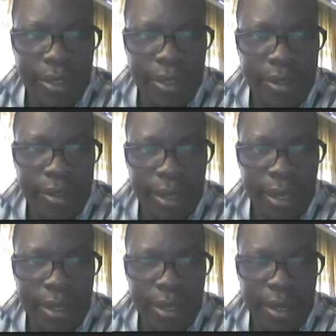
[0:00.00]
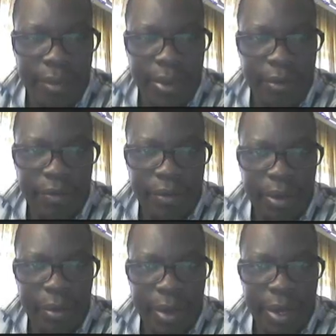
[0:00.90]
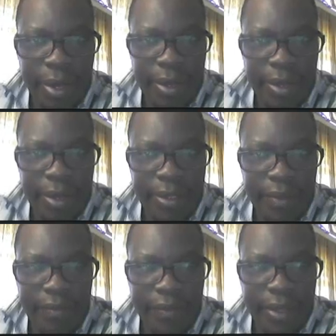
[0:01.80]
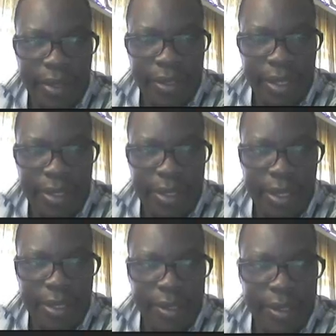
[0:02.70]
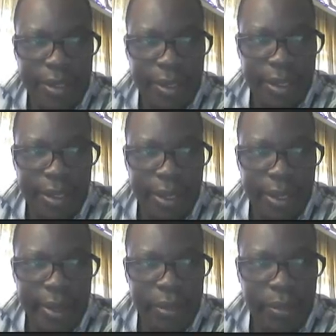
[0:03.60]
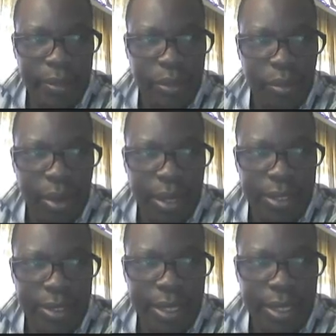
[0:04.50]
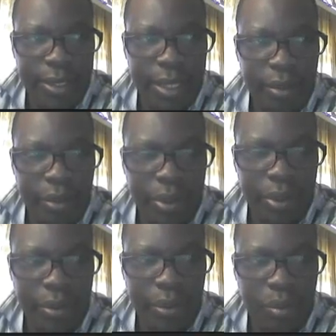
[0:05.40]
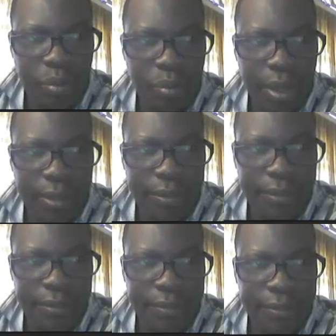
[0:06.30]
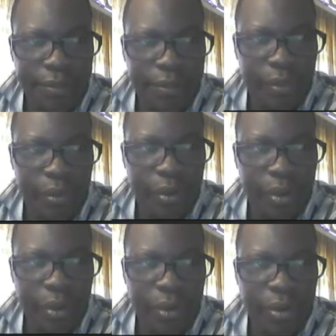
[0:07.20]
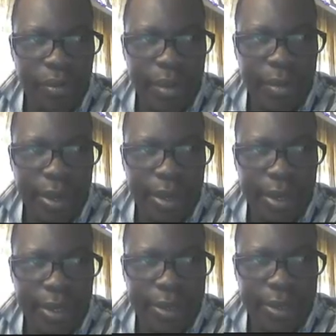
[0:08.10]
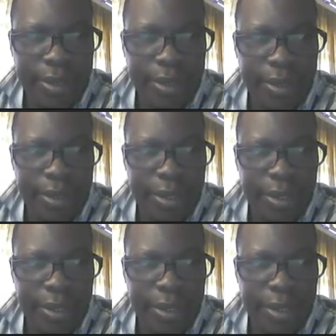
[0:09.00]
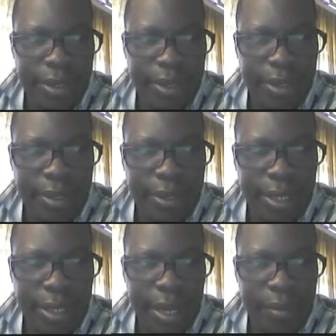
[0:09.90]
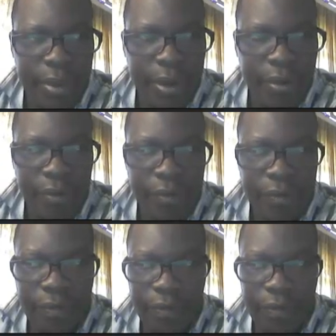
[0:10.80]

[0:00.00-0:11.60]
is an element of A where A is the event such that X plus Y is less than or equal to 1. Remember, X is the number of